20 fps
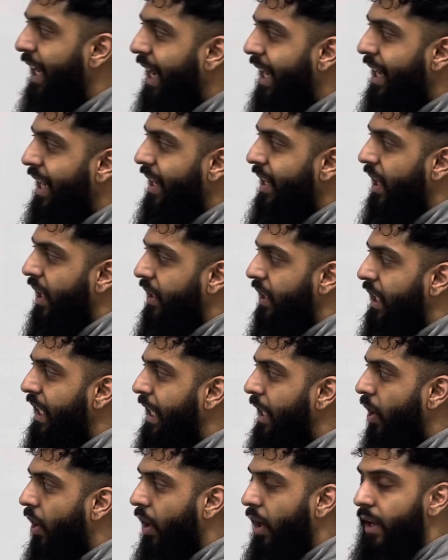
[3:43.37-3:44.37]
ln and
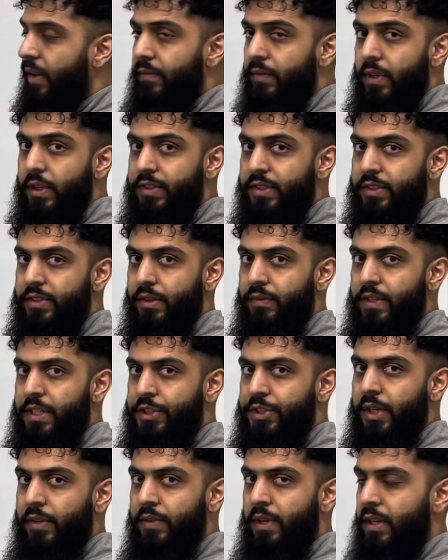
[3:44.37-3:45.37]
e are inverses of
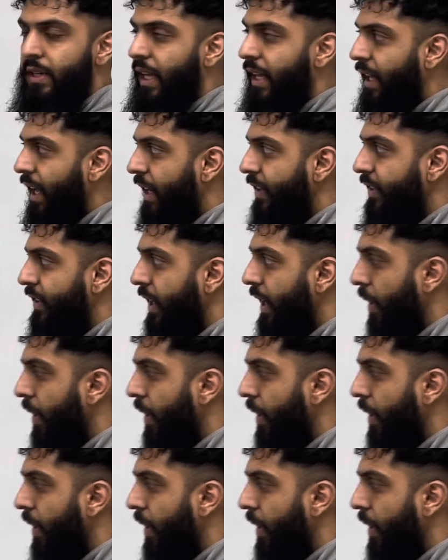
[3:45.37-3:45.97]
each other, they cancel